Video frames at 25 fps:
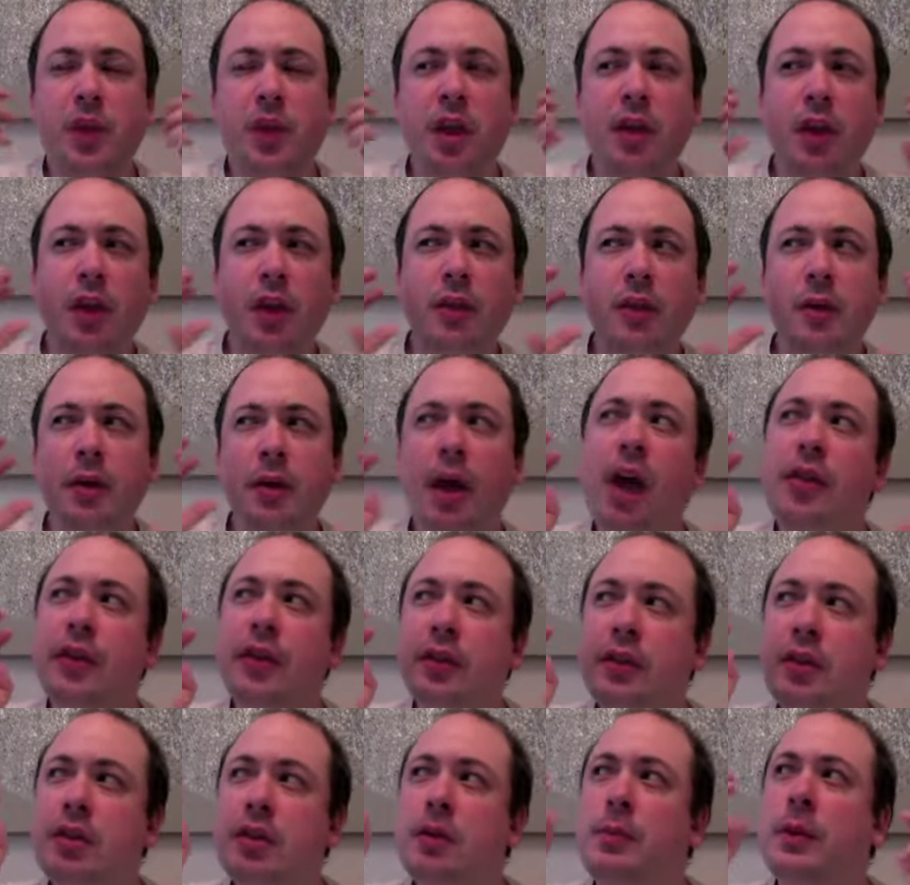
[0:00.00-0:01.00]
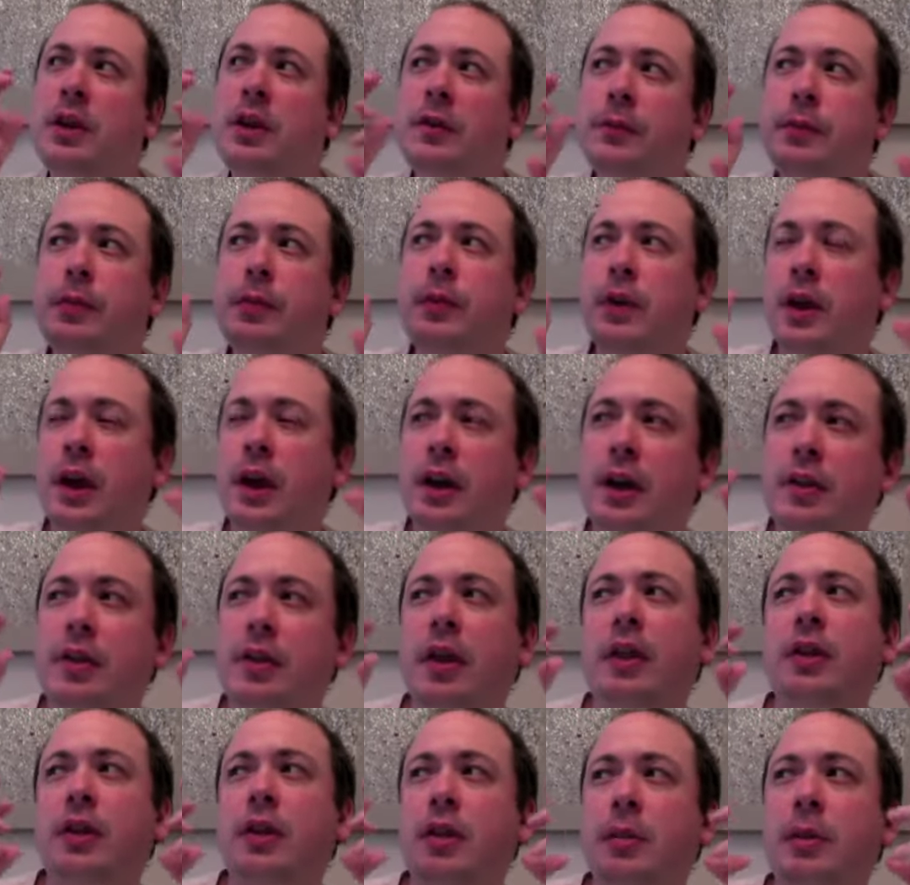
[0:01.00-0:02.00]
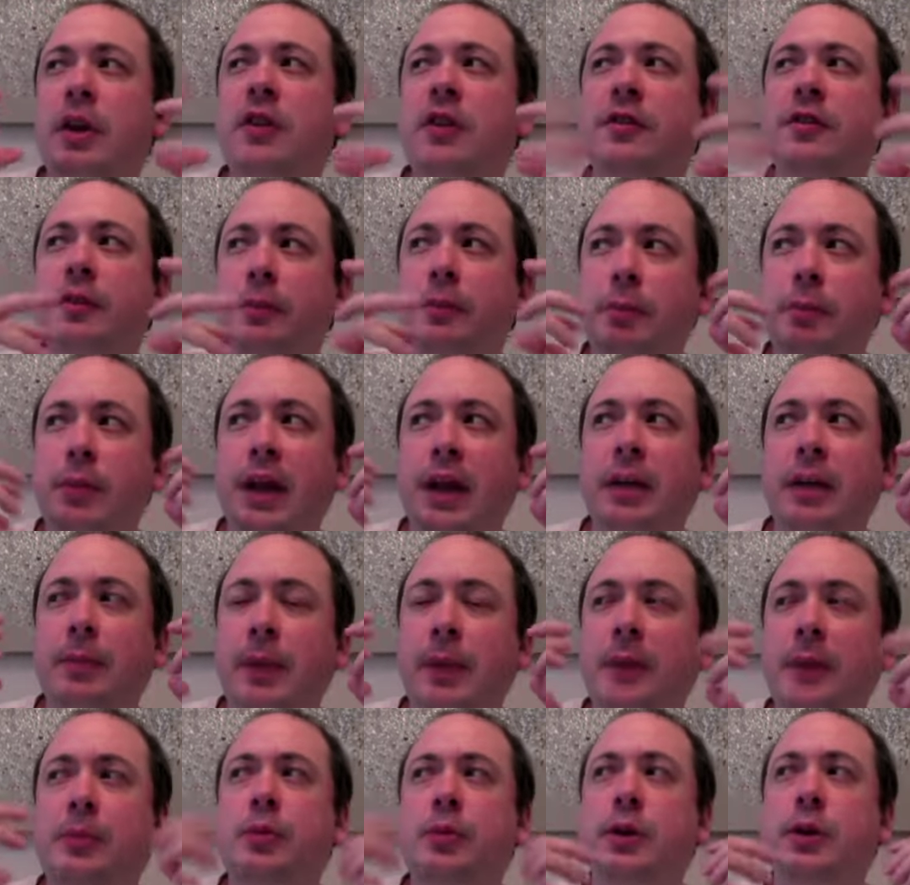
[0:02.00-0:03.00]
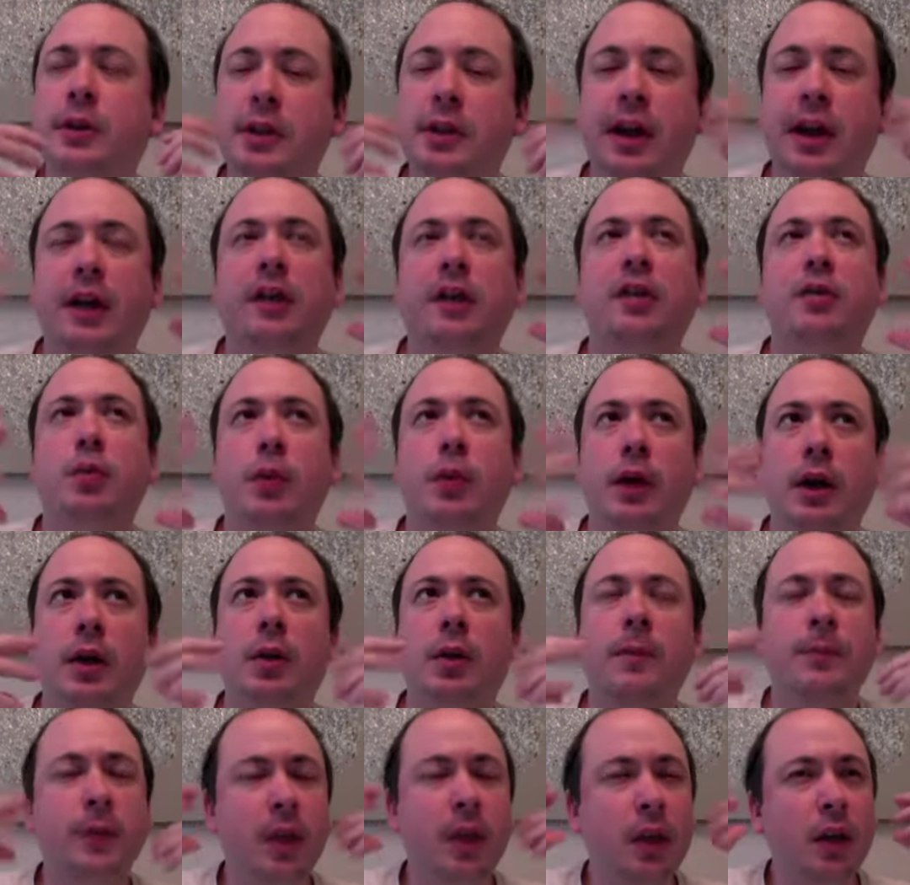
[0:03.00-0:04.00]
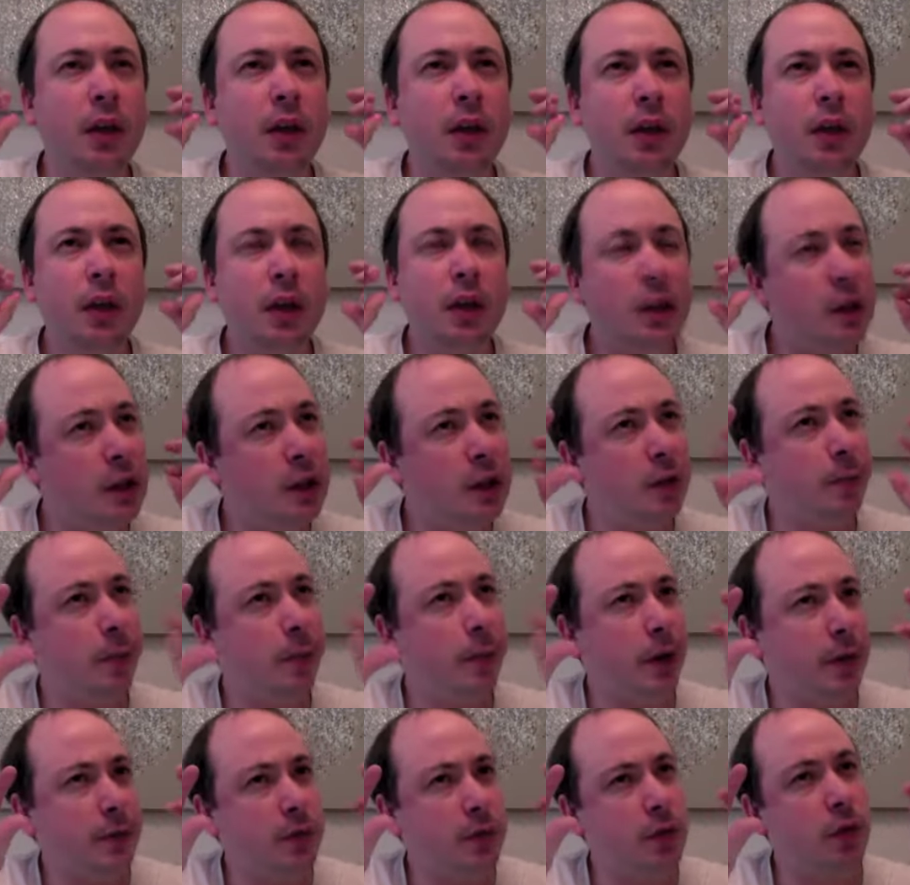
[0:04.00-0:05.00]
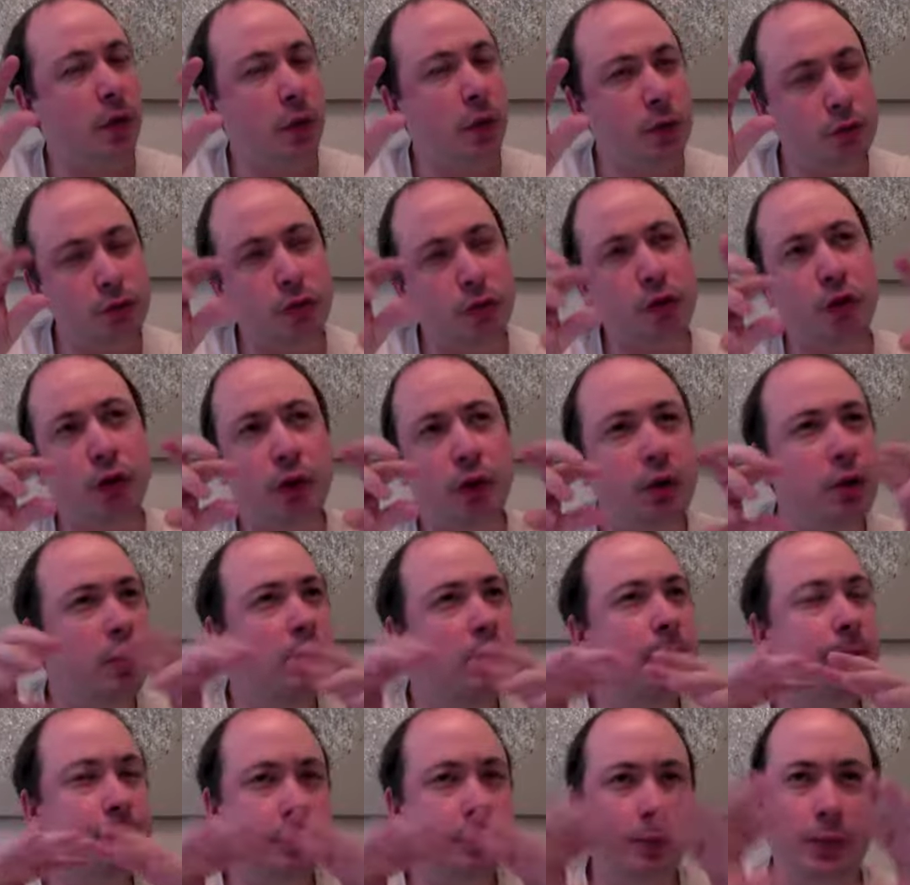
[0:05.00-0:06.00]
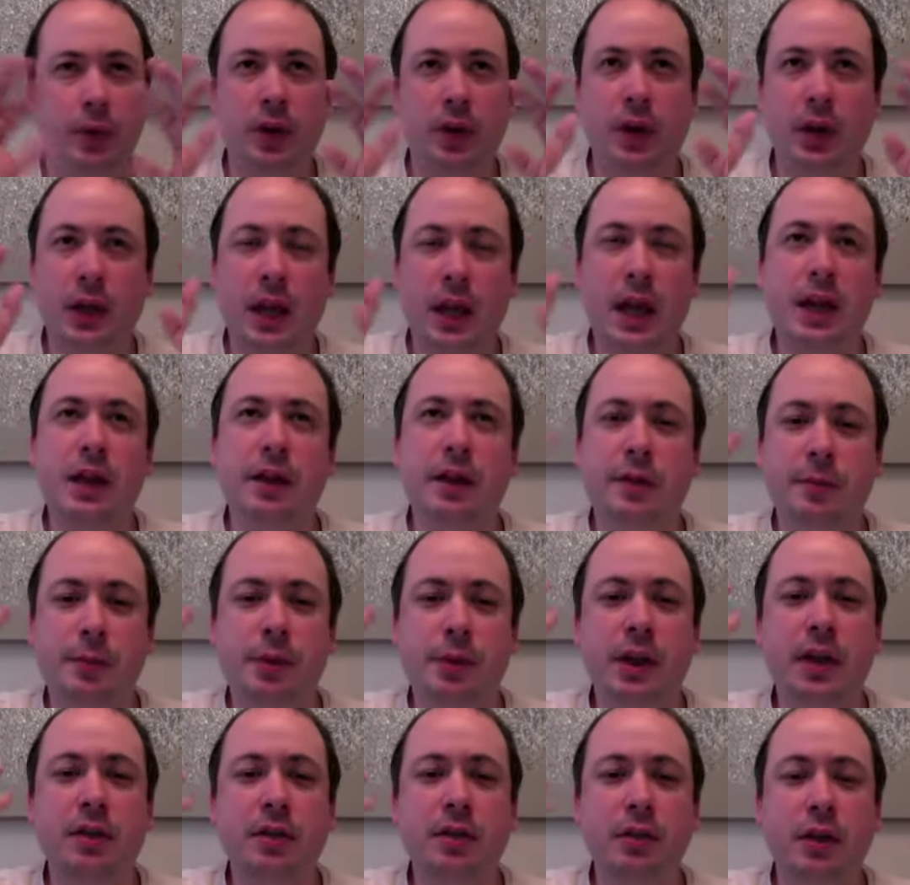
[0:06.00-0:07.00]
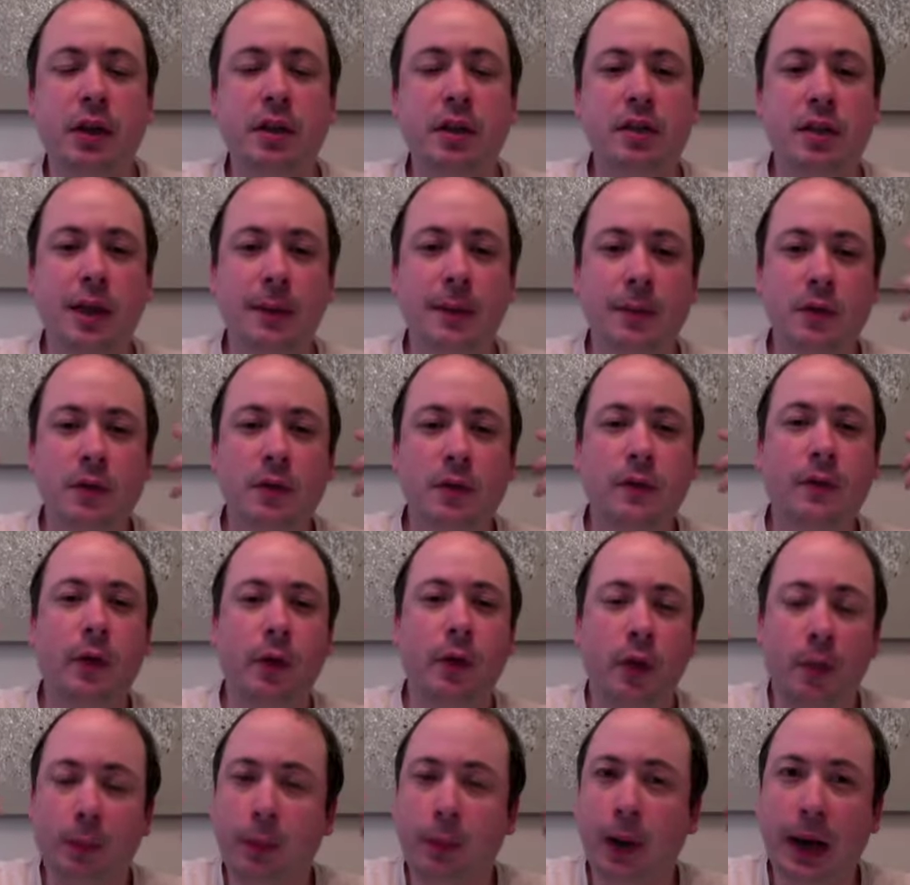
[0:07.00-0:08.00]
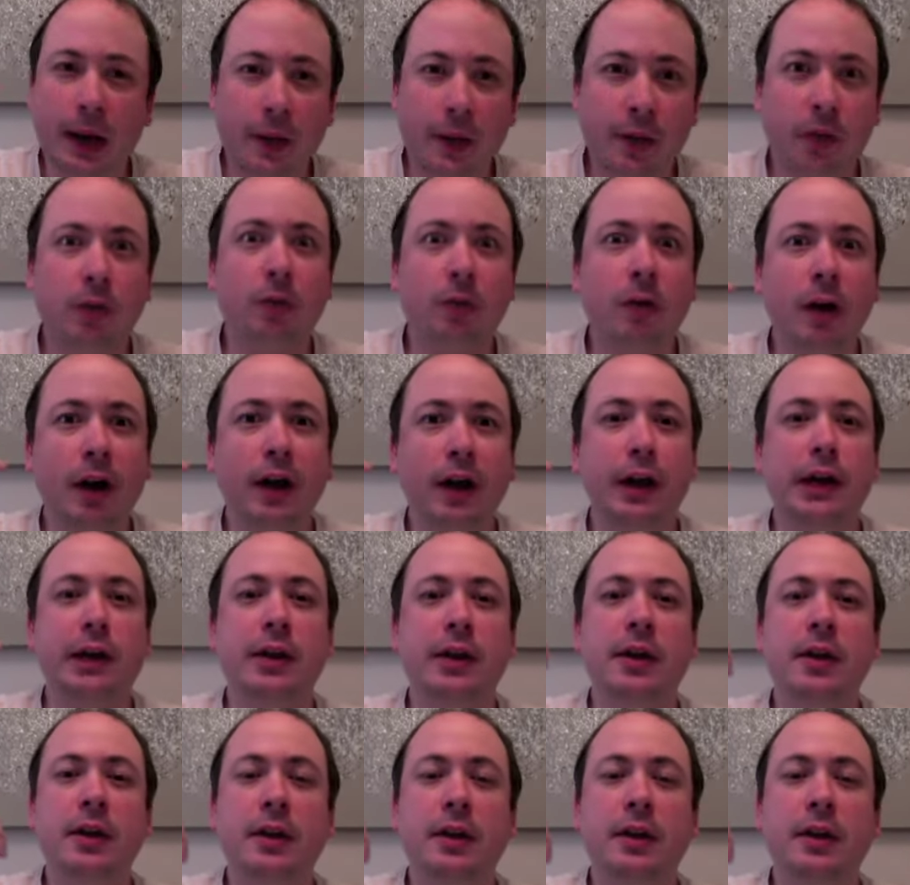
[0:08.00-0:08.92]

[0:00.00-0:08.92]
I think there's a bit of, I can tell there's a bit of black pepper in there as well. A little bit of salt too, but again, it's pleasant. He seems to have got the balance right.